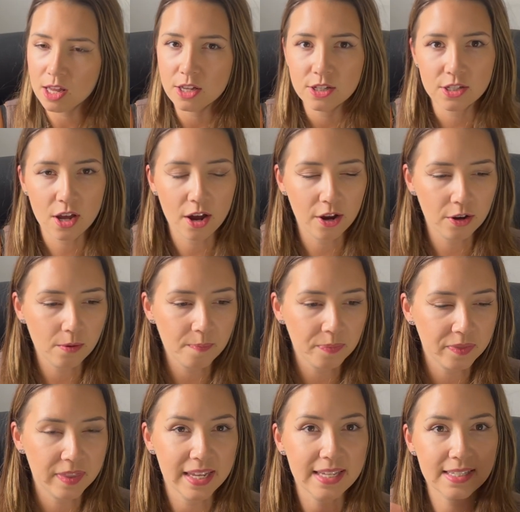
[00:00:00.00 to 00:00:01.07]
So
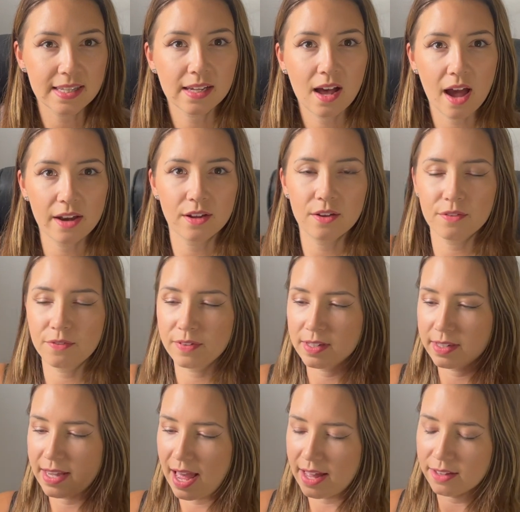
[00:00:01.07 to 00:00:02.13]
these are the kind of,
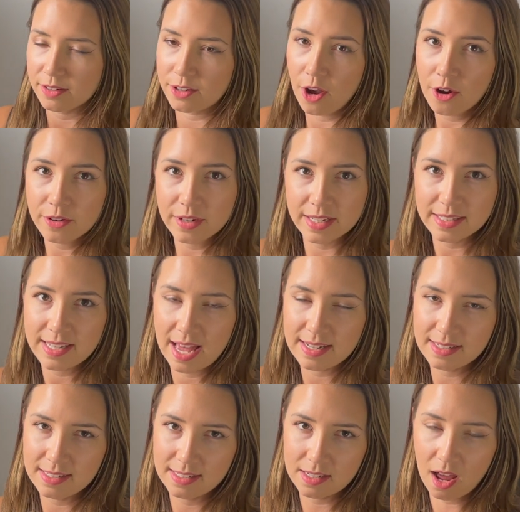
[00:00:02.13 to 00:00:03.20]
coding
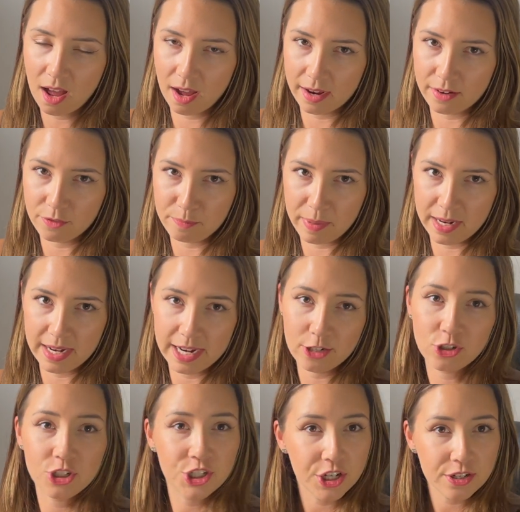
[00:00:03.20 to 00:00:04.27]
tests I've been
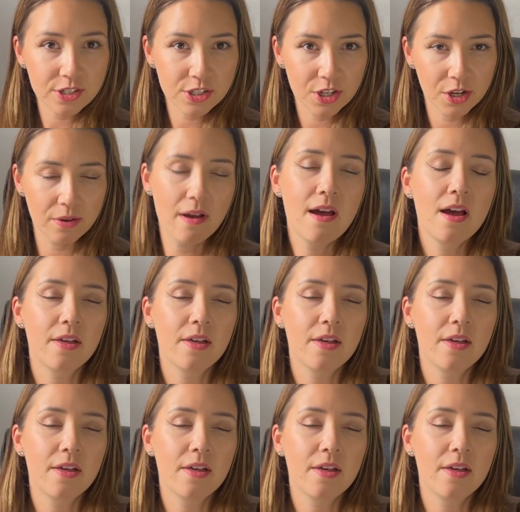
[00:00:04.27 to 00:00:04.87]
introduced to.